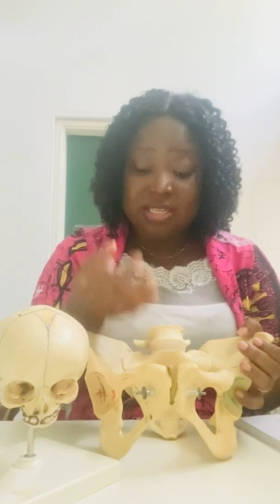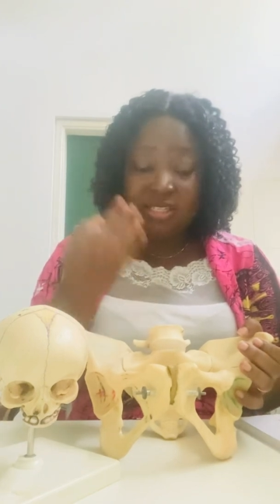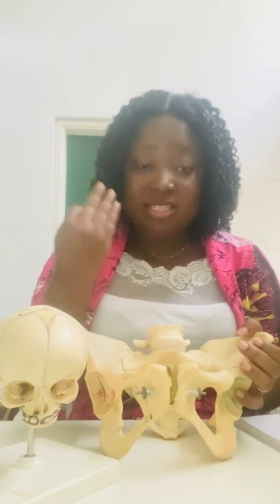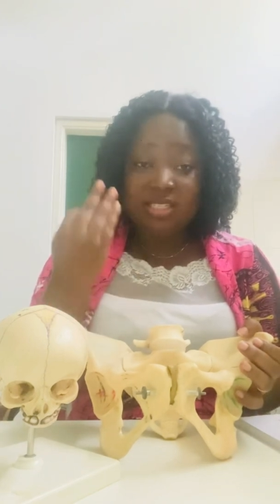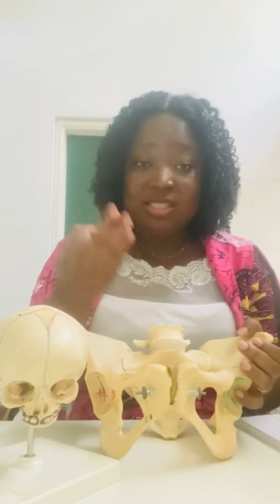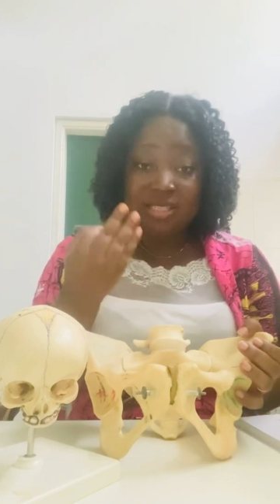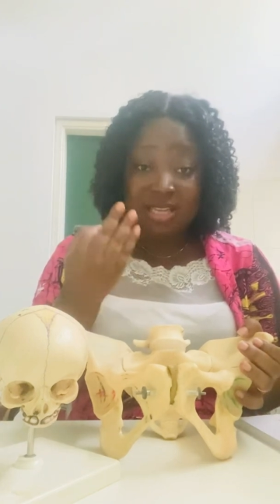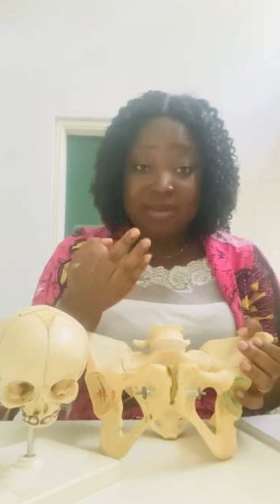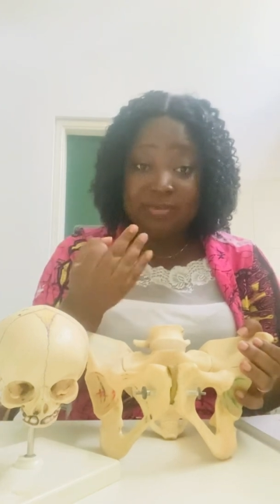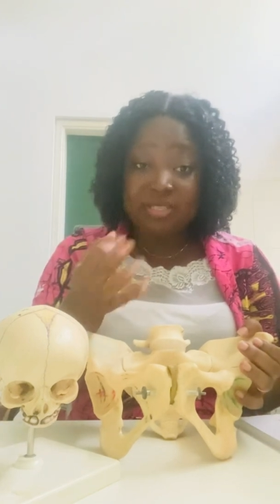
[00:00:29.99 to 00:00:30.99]
These
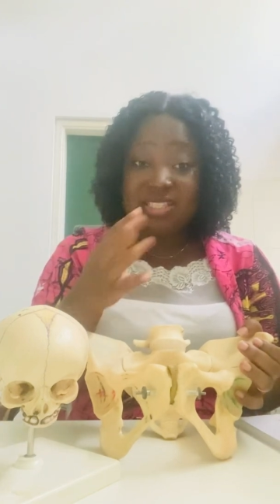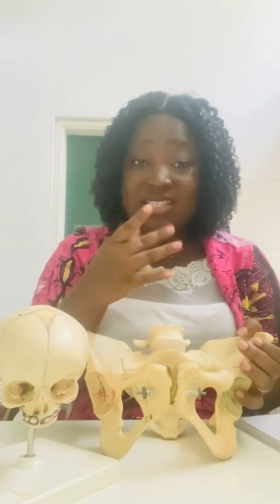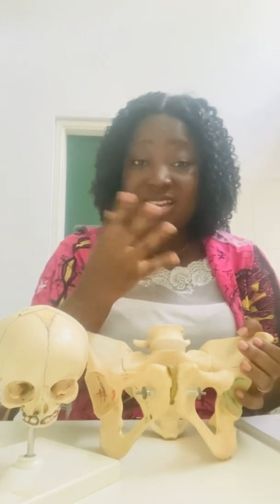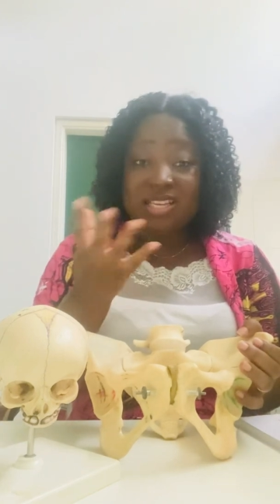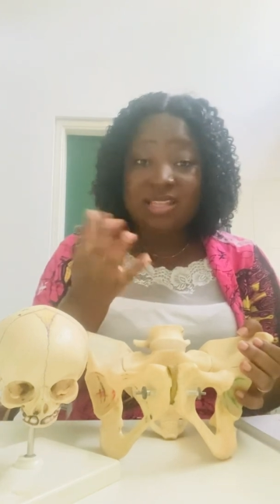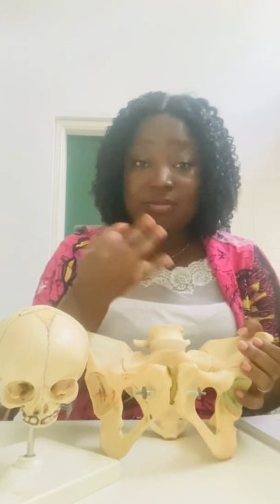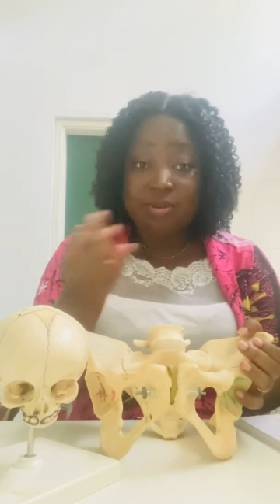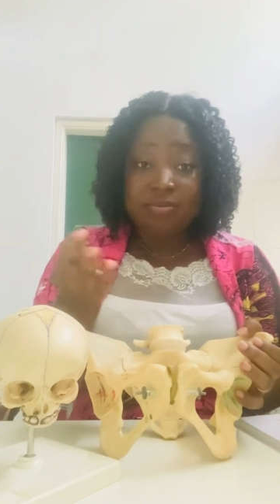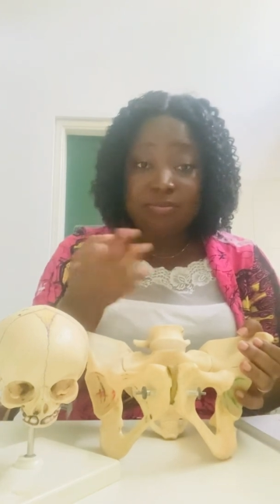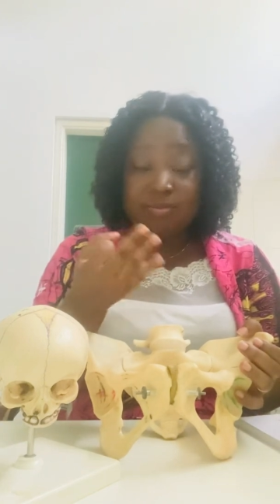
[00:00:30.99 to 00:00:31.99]
diameters, these are the
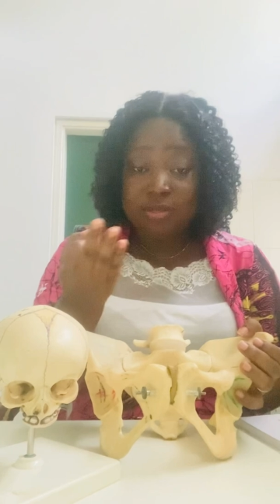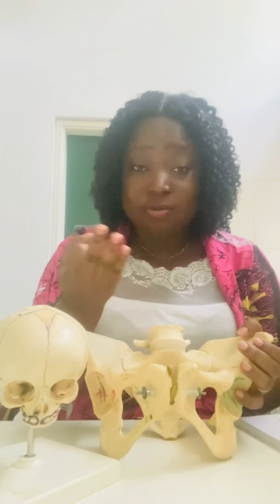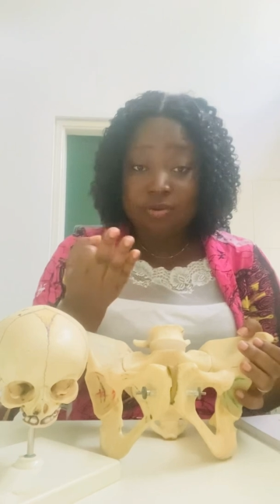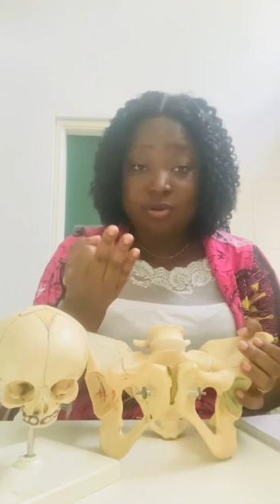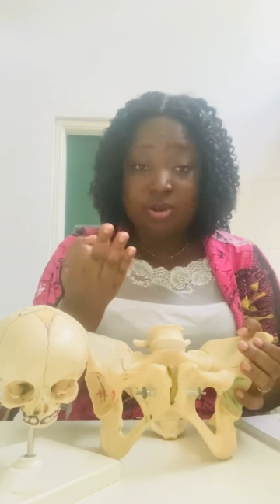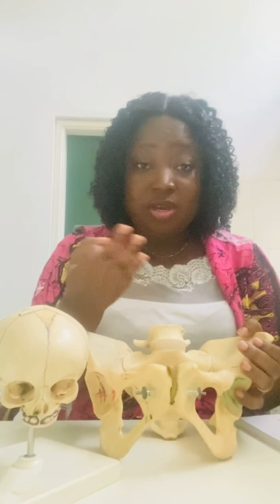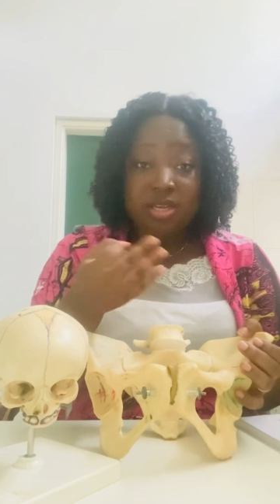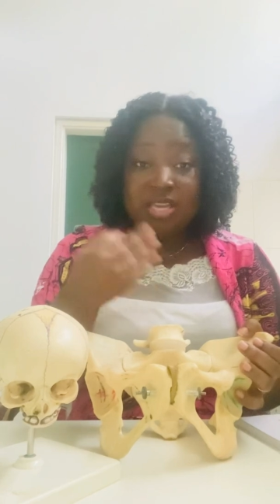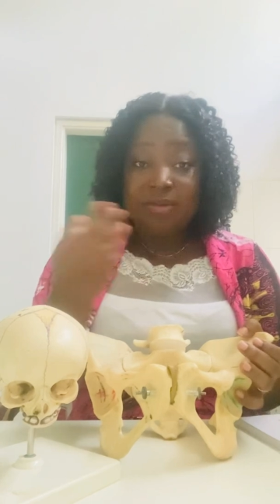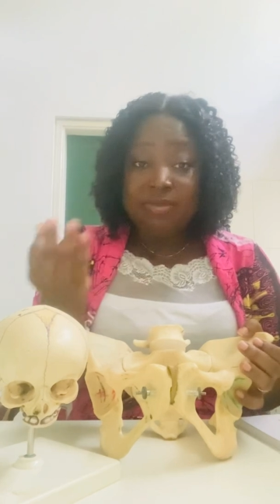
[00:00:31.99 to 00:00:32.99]
three major
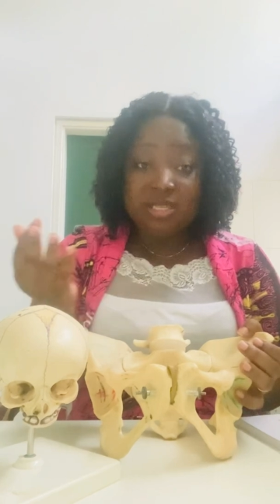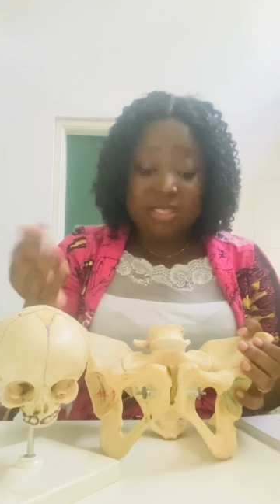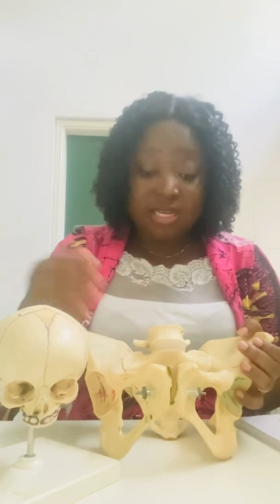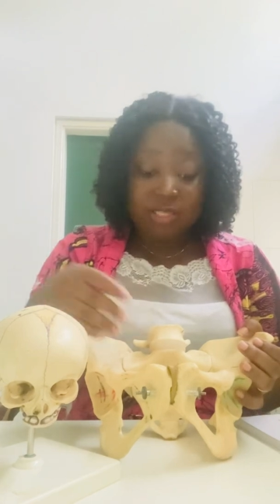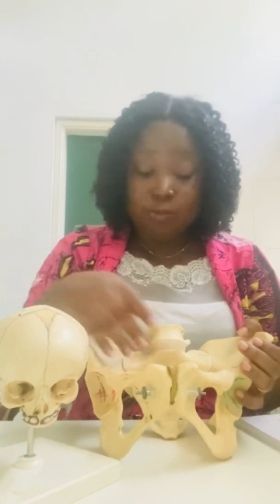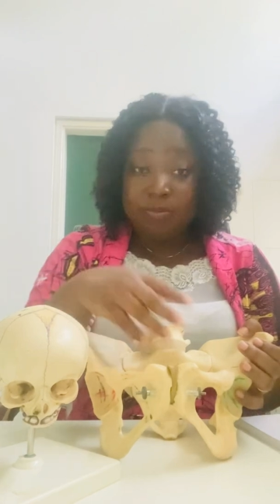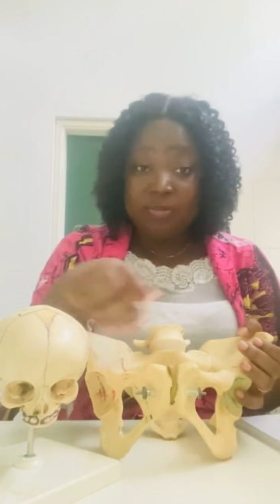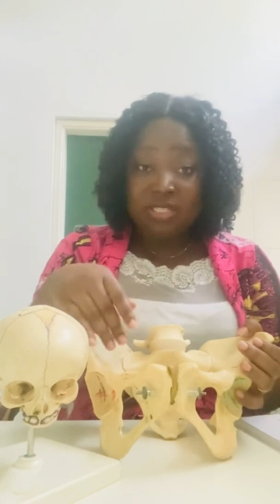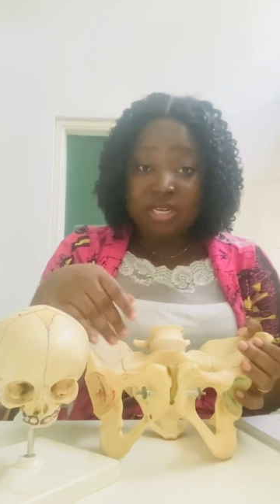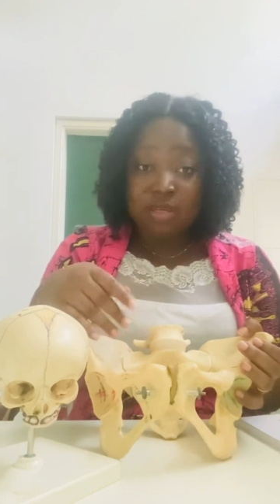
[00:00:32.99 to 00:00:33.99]
diameters that we
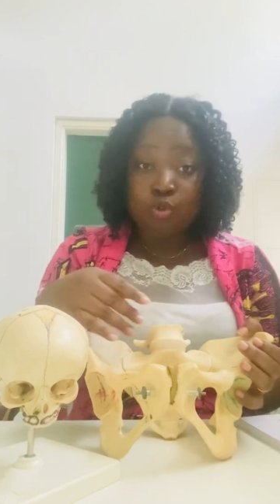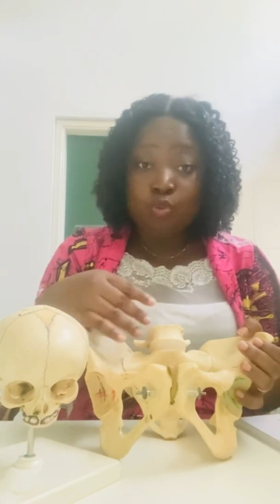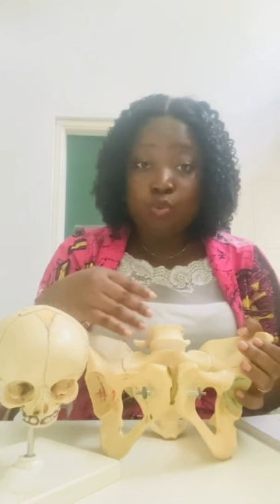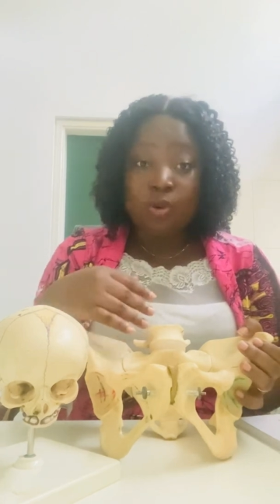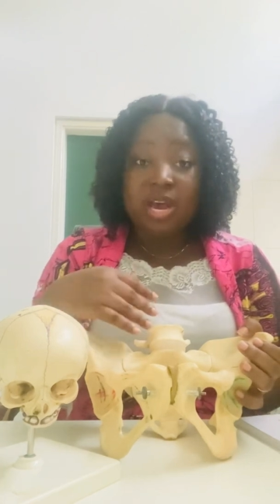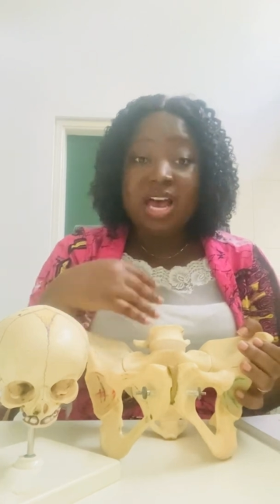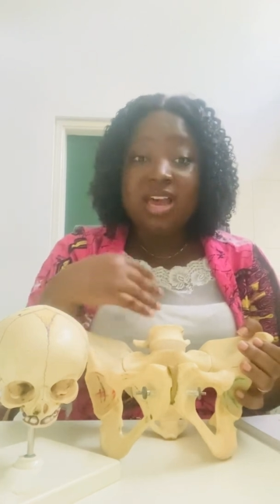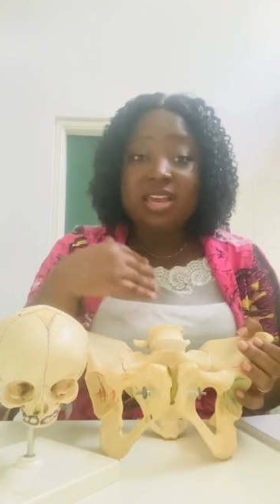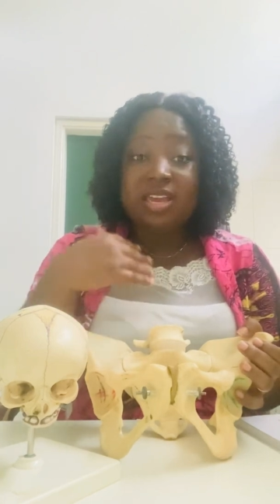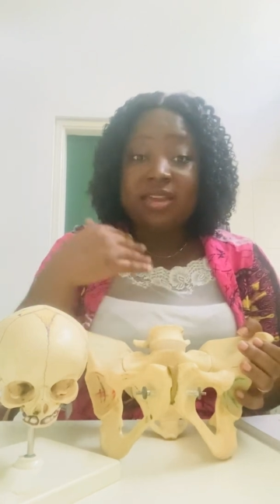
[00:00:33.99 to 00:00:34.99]
measure to
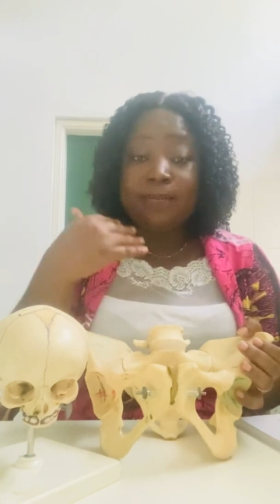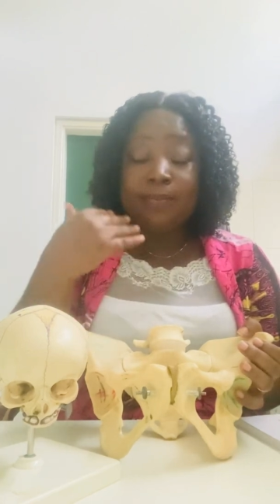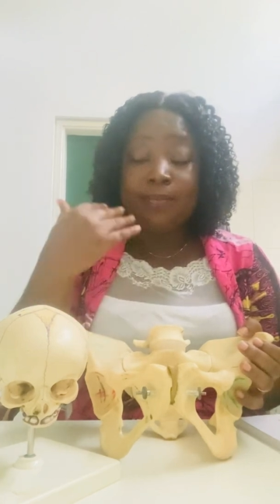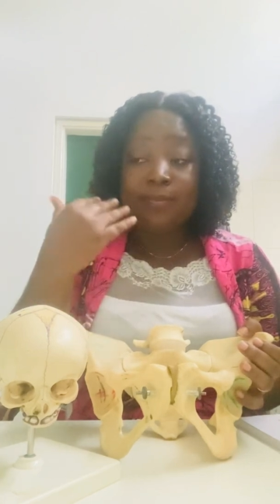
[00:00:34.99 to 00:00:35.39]
um,